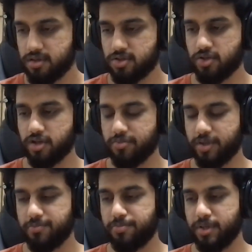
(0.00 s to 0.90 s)
So it'll
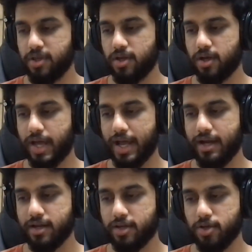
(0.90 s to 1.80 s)
be P
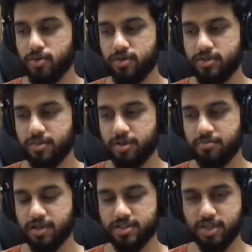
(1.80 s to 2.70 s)
and Q. It double
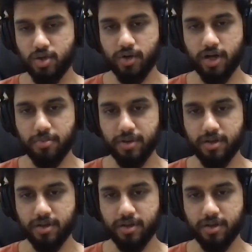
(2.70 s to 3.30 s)
implies Q and